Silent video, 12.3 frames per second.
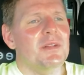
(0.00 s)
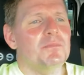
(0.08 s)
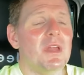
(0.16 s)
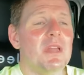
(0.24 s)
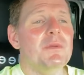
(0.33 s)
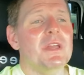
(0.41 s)

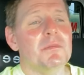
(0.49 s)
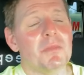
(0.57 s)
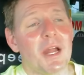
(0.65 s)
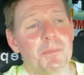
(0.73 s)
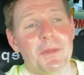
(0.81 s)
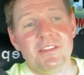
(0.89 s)
Maybe it
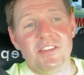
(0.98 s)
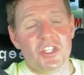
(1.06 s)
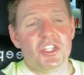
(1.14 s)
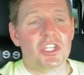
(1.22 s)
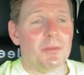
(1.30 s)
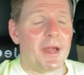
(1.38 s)
might be
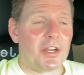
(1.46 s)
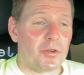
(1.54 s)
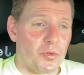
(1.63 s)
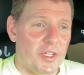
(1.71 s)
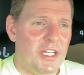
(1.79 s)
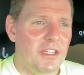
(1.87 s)
teaching them how to
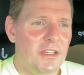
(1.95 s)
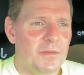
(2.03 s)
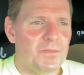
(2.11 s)
read.